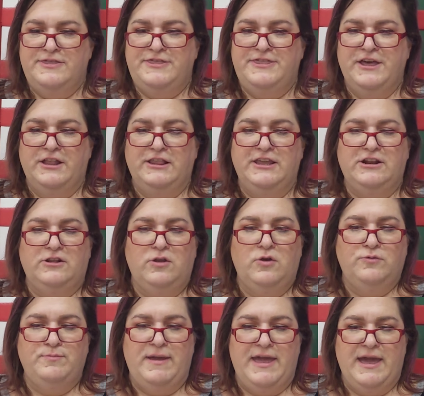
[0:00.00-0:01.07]
The little
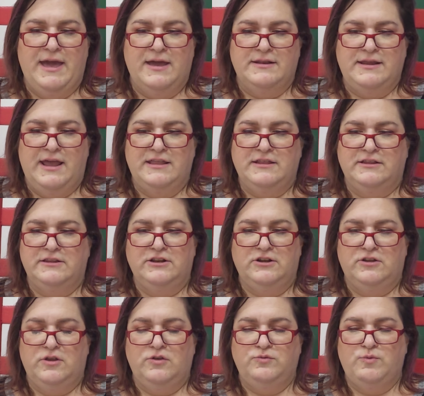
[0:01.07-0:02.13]
old man and the little
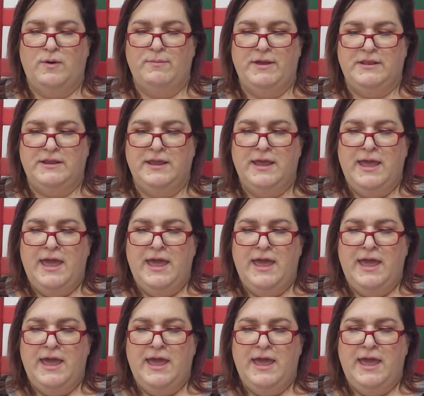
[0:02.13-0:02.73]
old woman